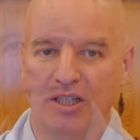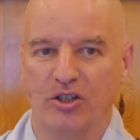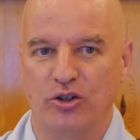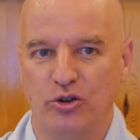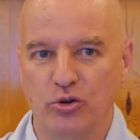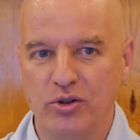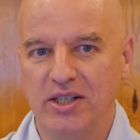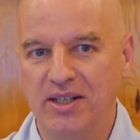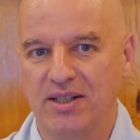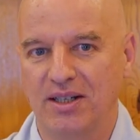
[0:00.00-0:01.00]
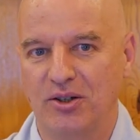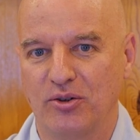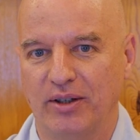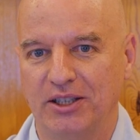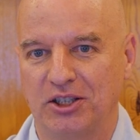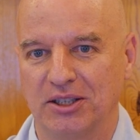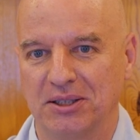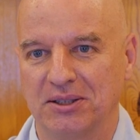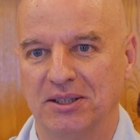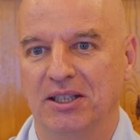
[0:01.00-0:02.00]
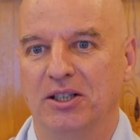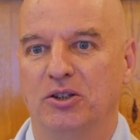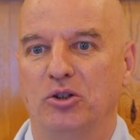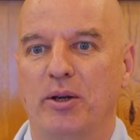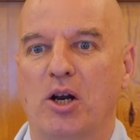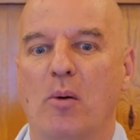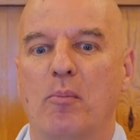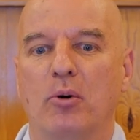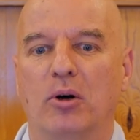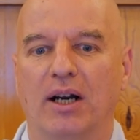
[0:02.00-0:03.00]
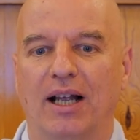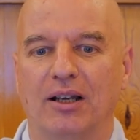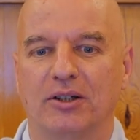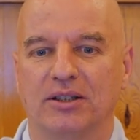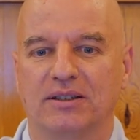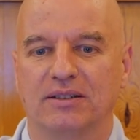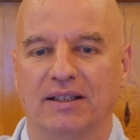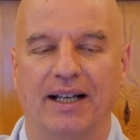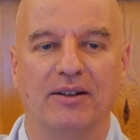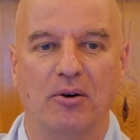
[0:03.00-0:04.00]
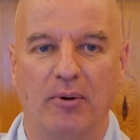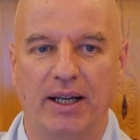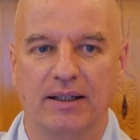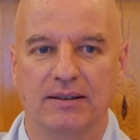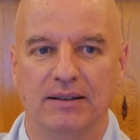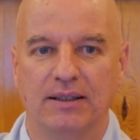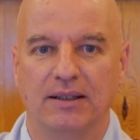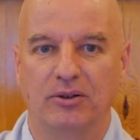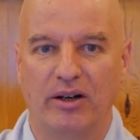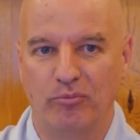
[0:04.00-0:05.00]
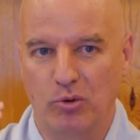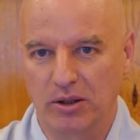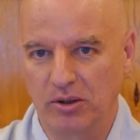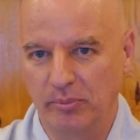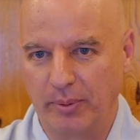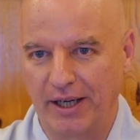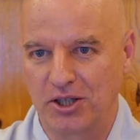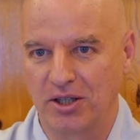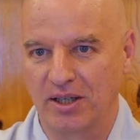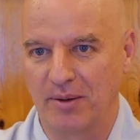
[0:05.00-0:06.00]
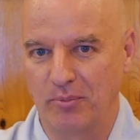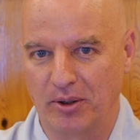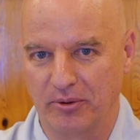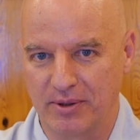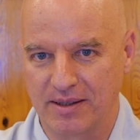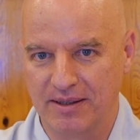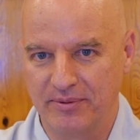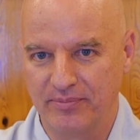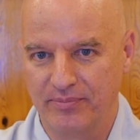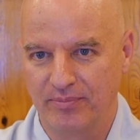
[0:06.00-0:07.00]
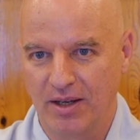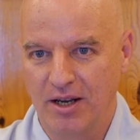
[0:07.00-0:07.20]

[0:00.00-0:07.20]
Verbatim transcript: So use this situation to become more alert and awake, to have more compassion and more wisdom,